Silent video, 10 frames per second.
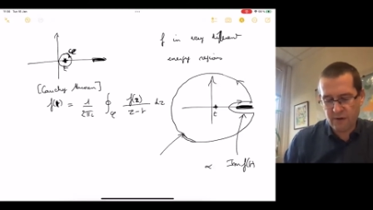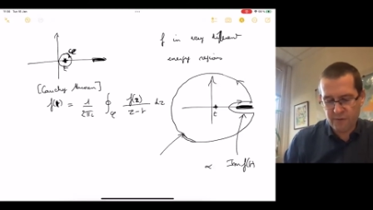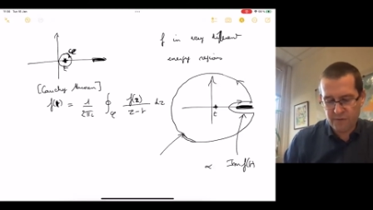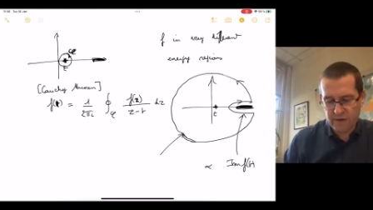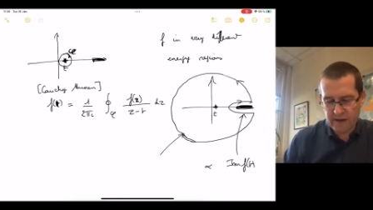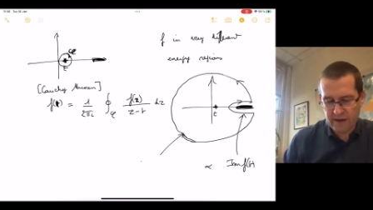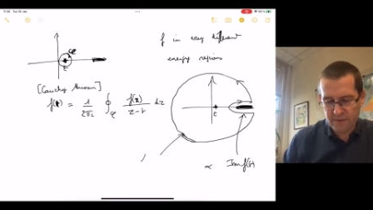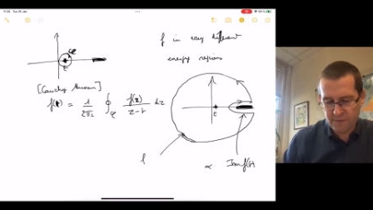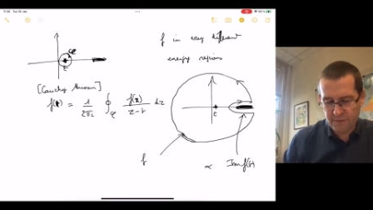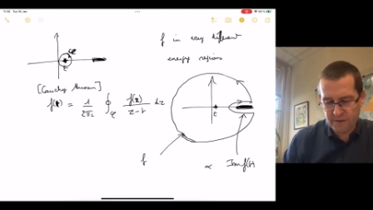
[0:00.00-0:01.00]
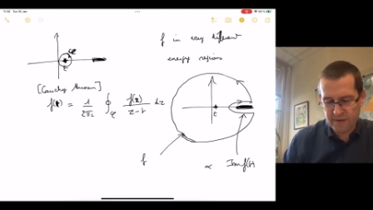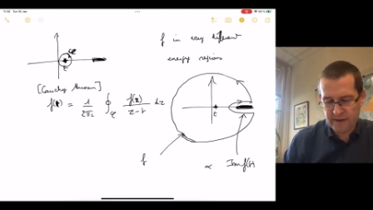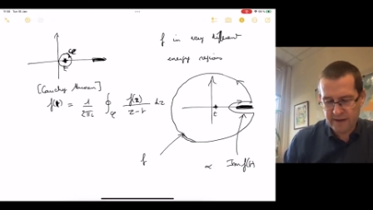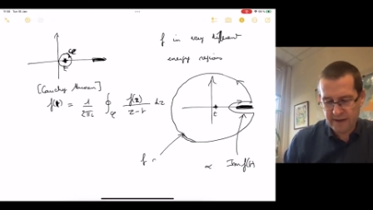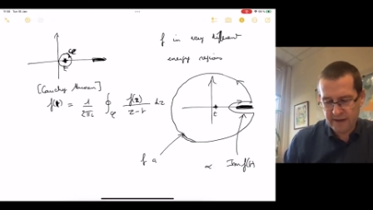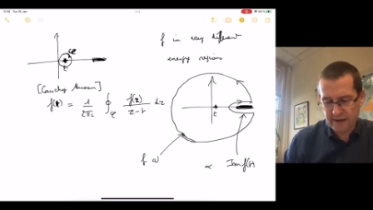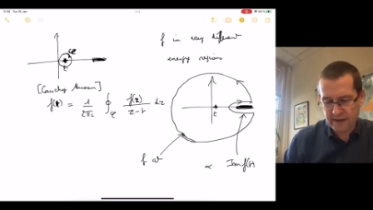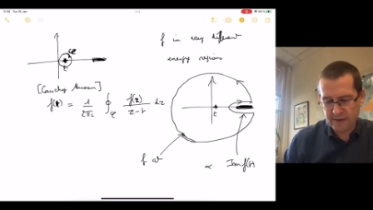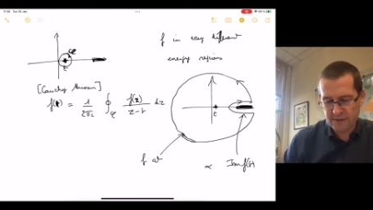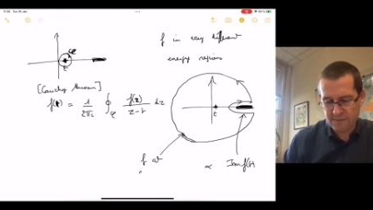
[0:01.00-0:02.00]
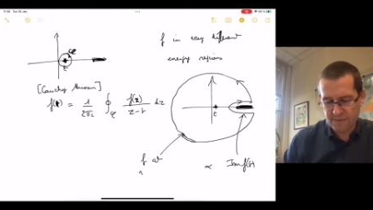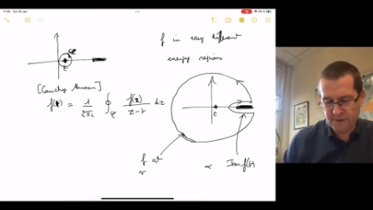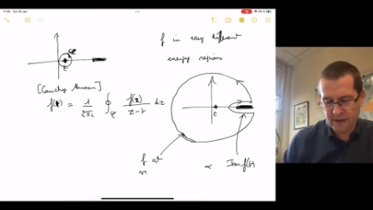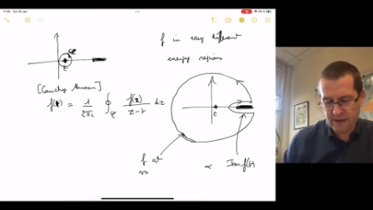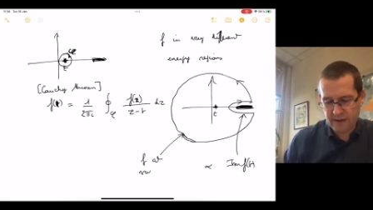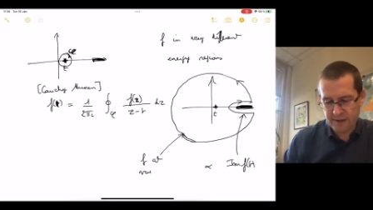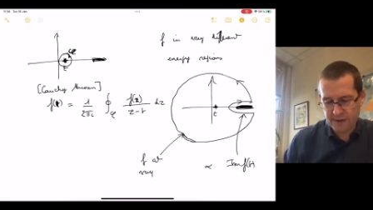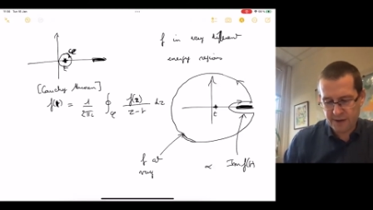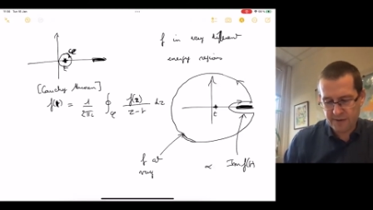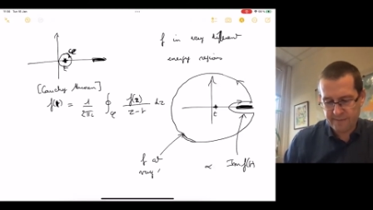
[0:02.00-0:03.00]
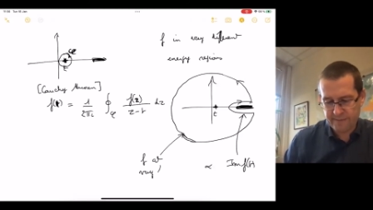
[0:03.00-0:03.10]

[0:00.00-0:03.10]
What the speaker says: of f at very large